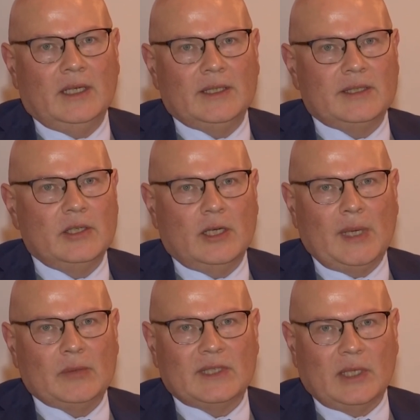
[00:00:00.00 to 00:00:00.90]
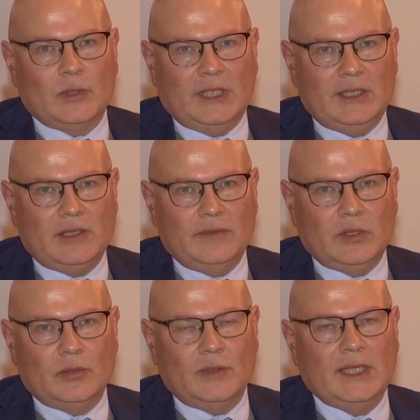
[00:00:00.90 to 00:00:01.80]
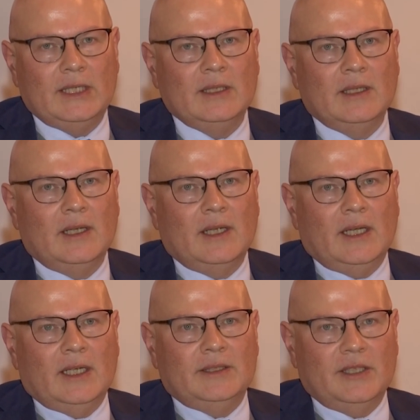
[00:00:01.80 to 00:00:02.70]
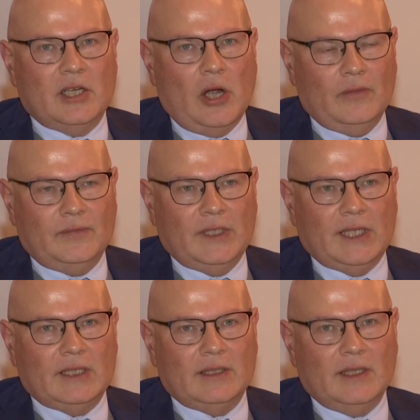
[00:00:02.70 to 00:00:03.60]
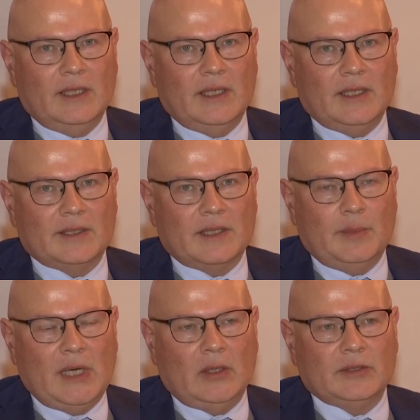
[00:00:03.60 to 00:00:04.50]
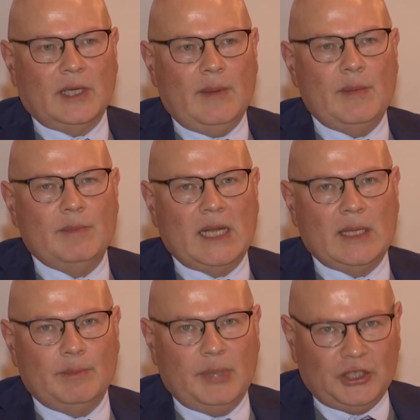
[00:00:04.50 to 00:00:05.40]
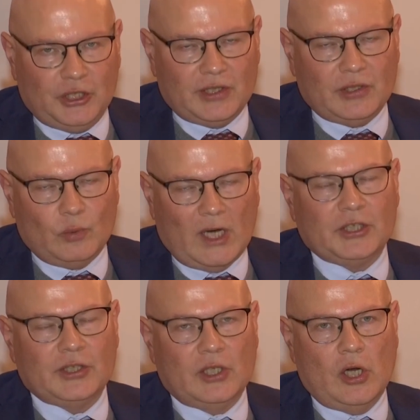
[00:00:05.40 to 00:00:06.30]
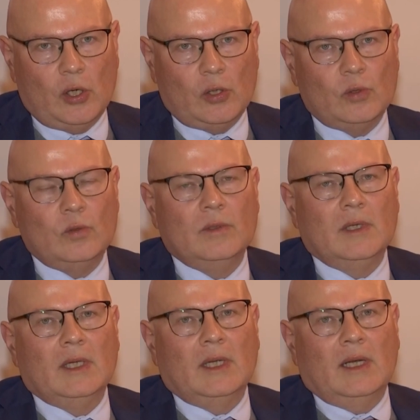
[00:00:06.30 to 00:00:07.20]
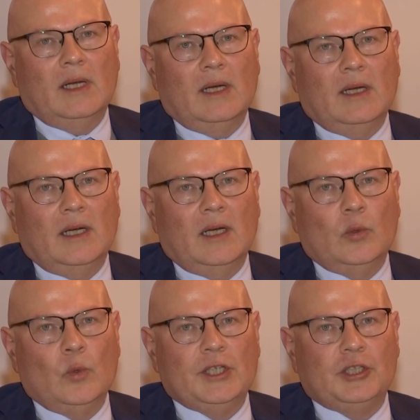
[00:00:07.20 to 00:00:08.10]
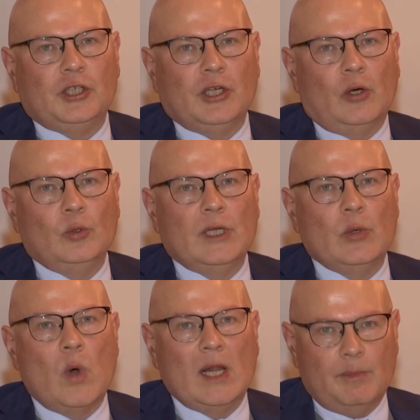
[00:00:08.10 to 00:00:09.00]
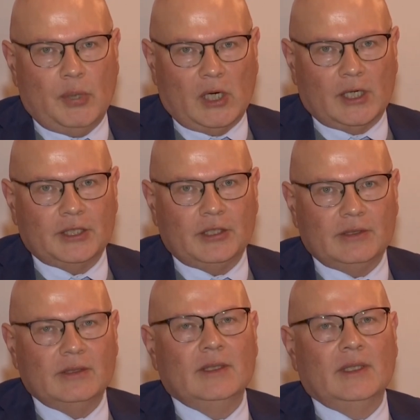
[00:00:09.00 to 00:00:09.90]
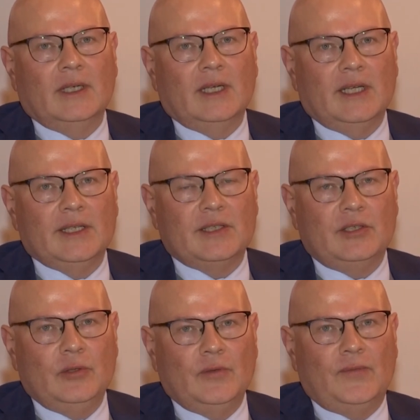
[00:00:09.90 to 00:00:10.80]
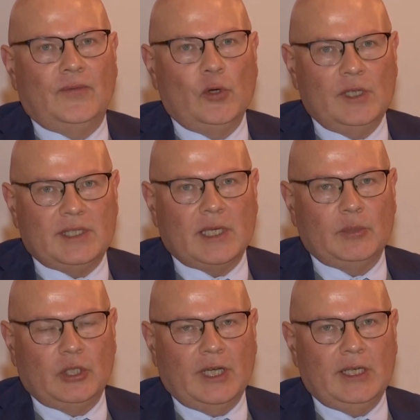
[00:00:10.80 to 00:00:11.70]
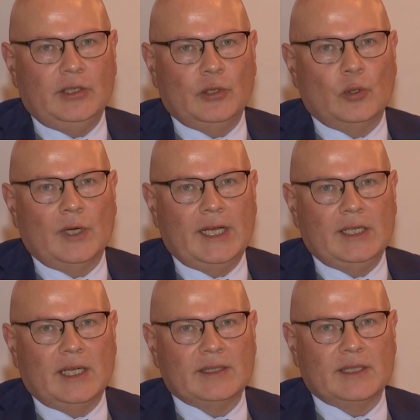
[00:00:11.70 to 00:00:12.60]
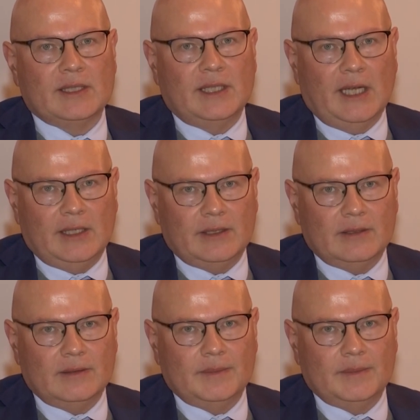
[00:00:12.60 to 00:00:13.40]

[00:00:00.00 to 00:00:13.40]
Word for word: It's not about southeast of Ukraine. This conflict is about an, an ambitious Russia's goal, uh, which only one part is to fully subjugate Ukraine as a state.